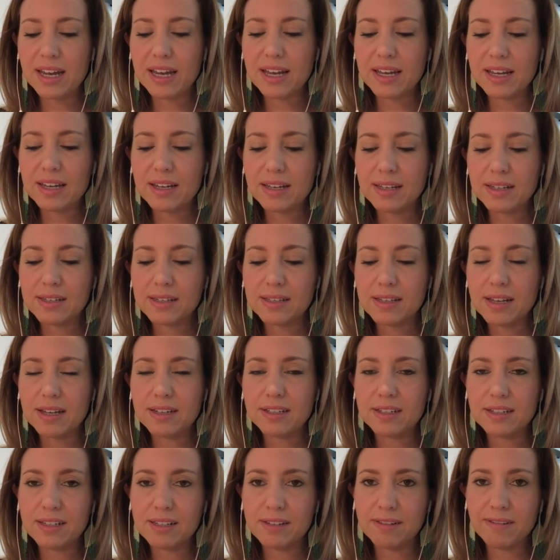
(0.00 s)
is a
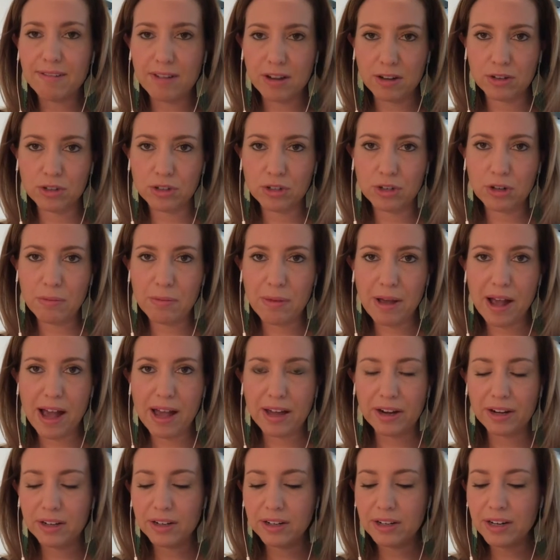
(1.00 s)
dysfunctional
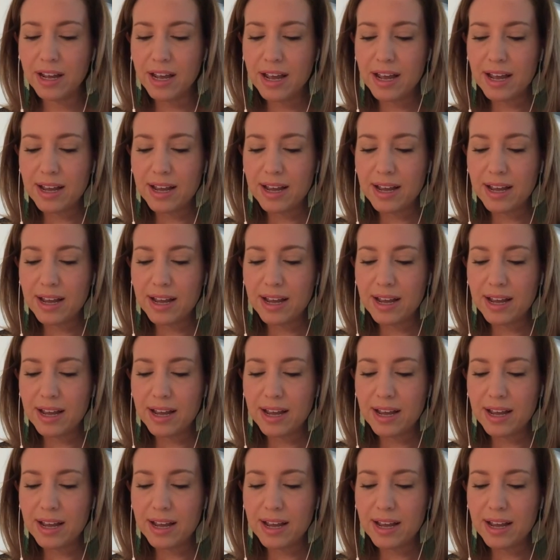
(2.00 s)
pattern